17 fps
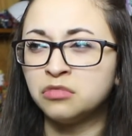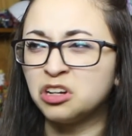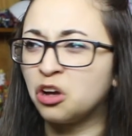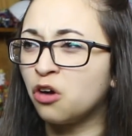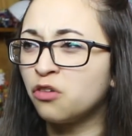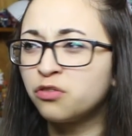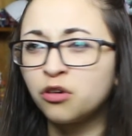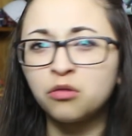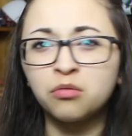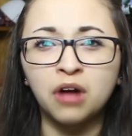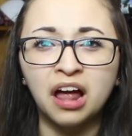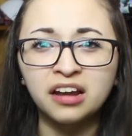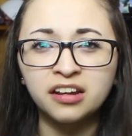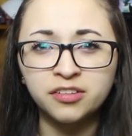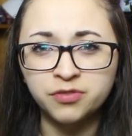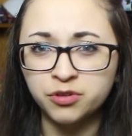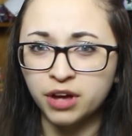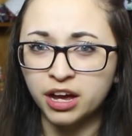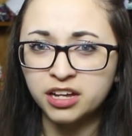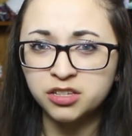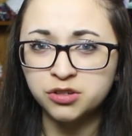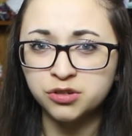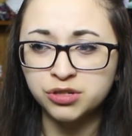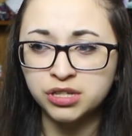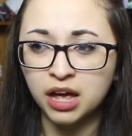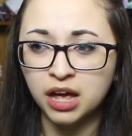go for a run if you
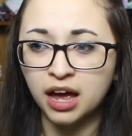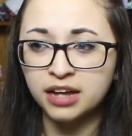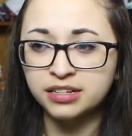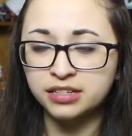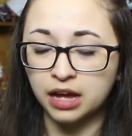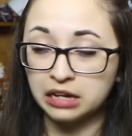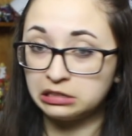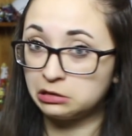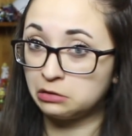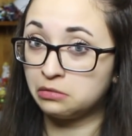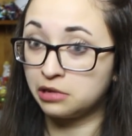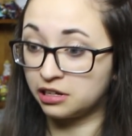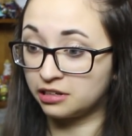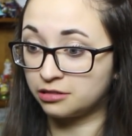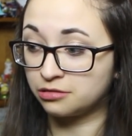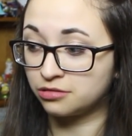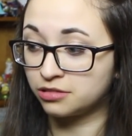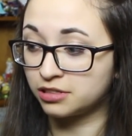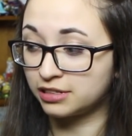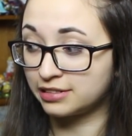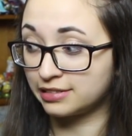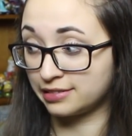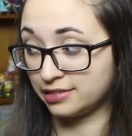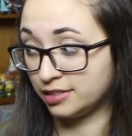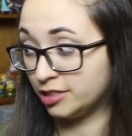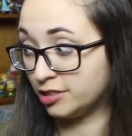exercise. I don't exercise,
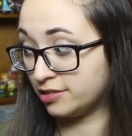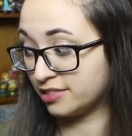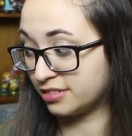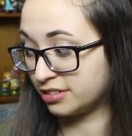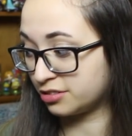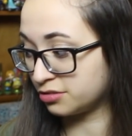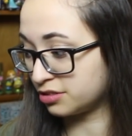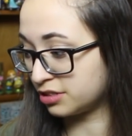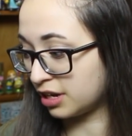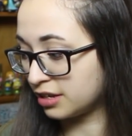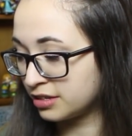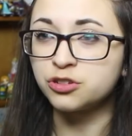or I need to exercise.